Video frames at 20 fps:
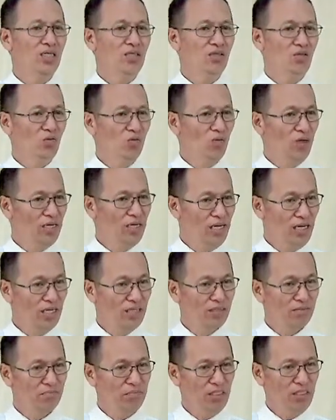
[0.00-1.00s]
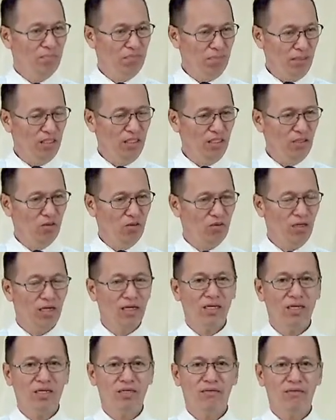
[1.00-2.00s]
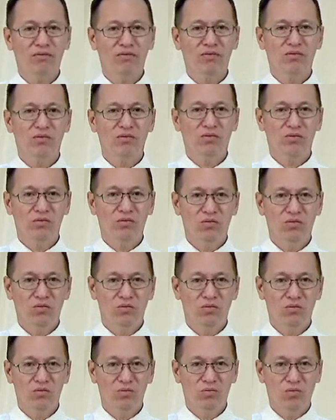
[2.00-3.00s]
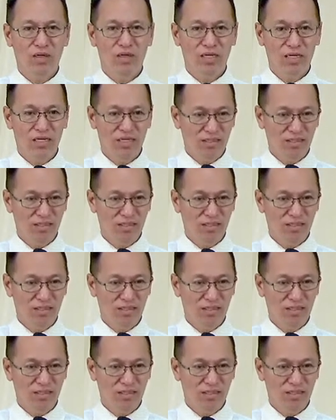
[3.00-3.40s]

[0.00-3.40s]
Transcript: Walang pinipiling lugar, walang